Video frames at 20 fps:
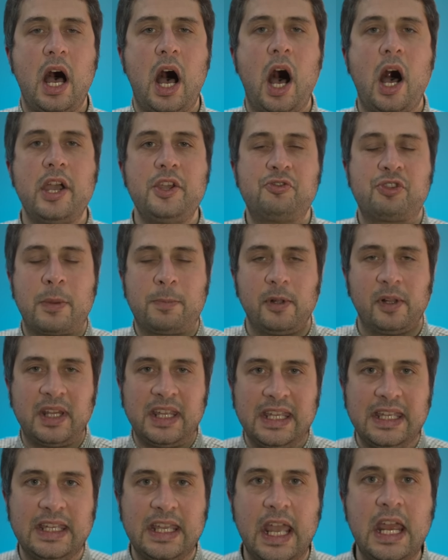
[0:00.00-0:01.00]

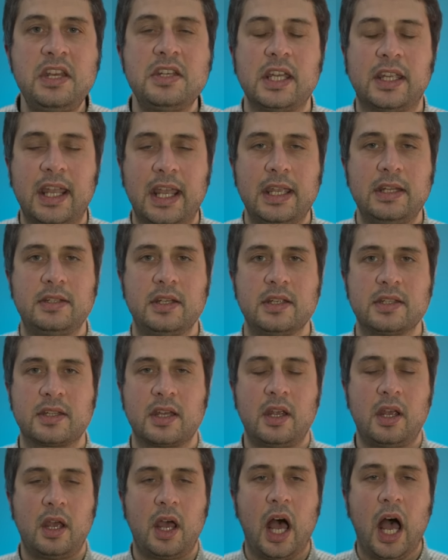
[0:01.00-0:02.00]
IEEE indicators,
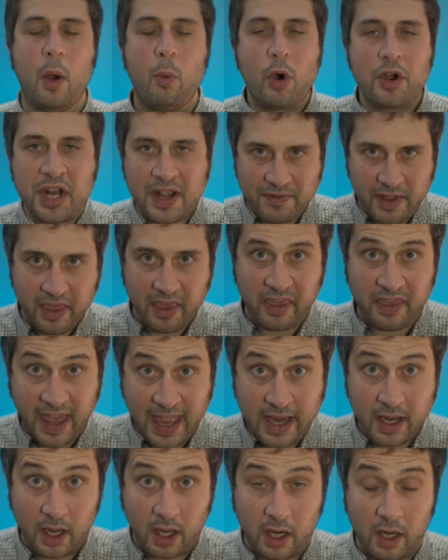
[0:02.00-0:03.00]
whatever
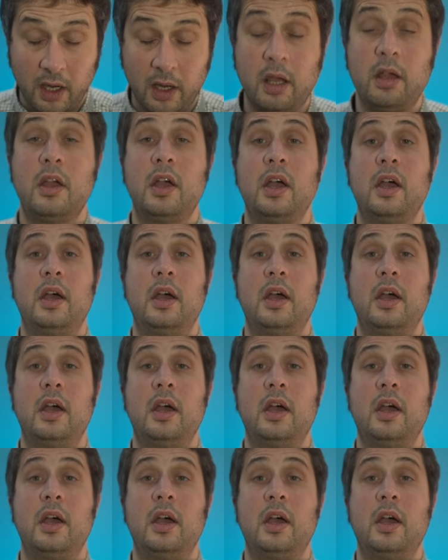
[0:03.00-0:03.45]
they are.